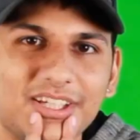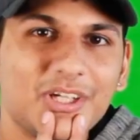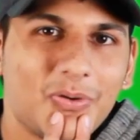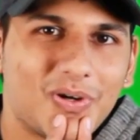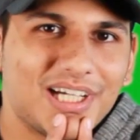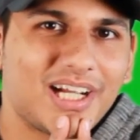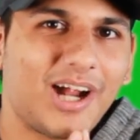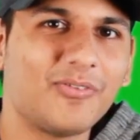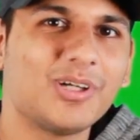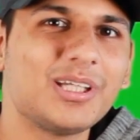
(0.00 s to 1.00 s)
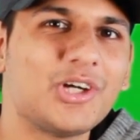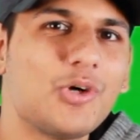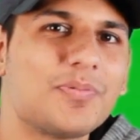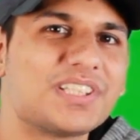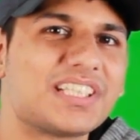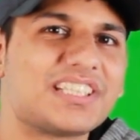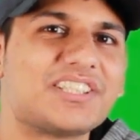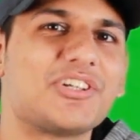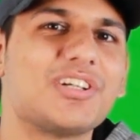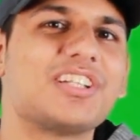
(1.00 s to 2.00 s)
You know what? I really hope this
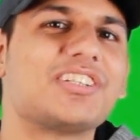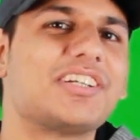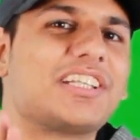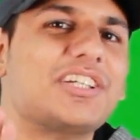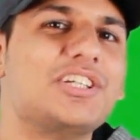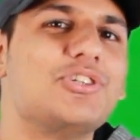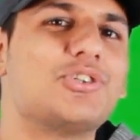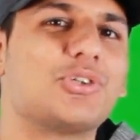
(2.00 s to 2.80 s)
doesn't turn into like the new